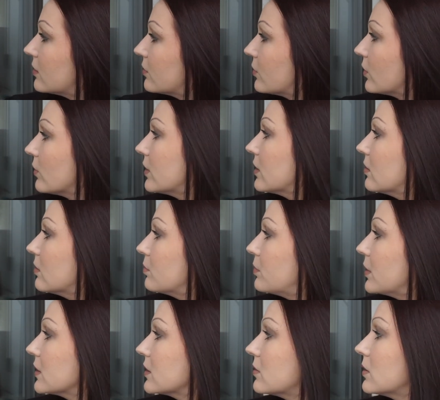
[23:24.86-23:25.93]
For real.
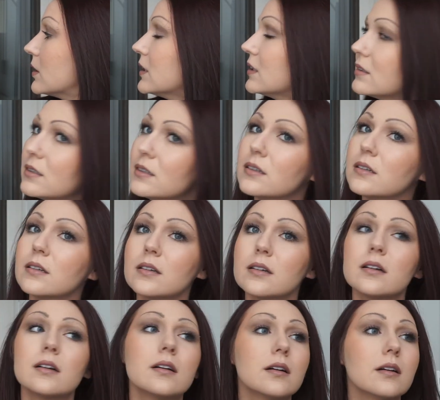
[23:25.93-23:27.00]
Bentley, what?
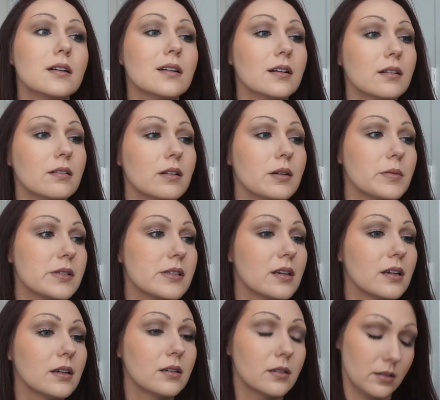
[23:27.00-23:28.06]
What am I
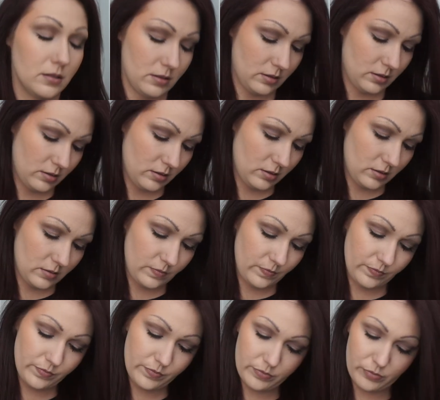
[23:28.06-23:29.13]
saying?
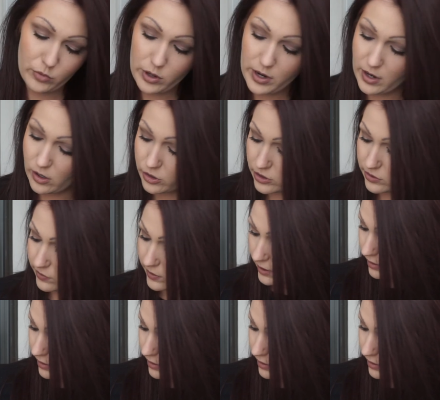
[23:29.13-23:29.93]
Mm, more hair just fell